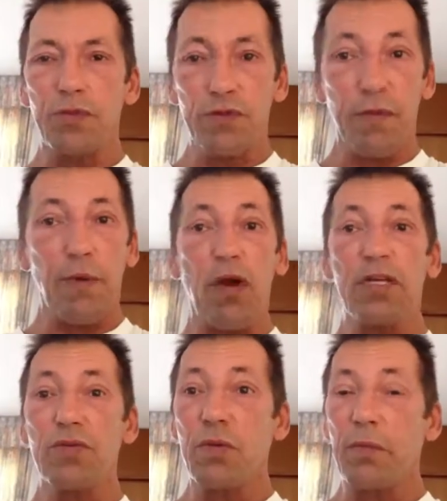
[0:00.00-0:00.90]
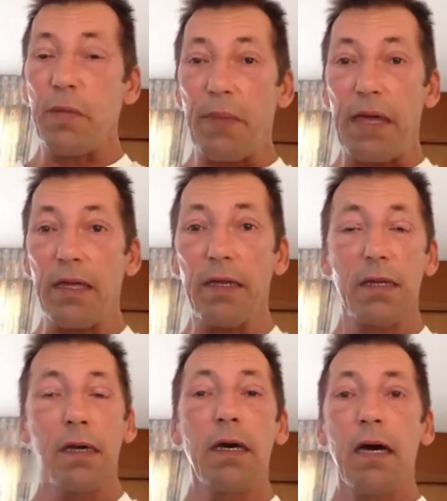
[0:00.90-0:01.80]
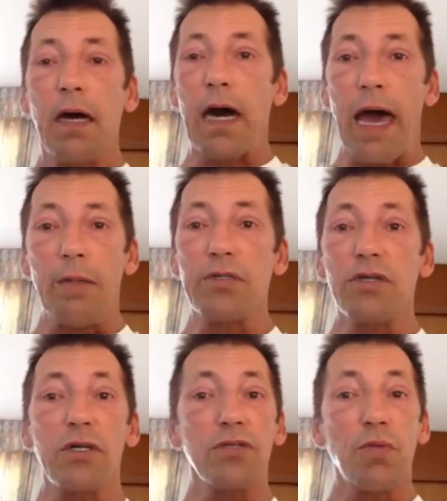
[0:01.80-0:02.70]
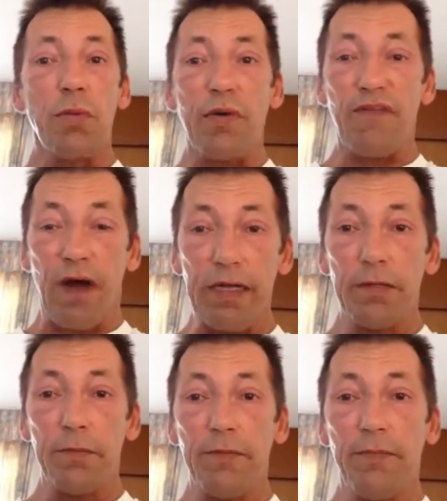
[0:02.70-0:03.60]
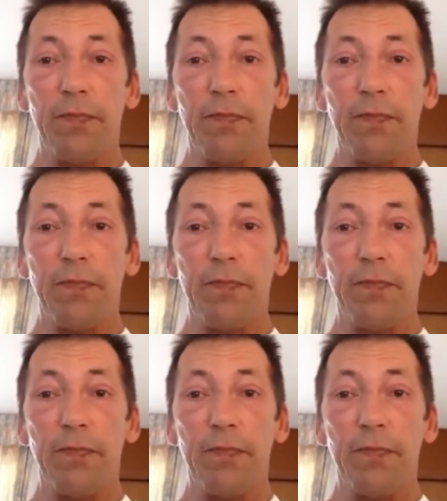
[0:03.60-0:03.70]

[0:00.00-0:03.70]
Most of our products, when we begin, uh, Amazon is where we find them.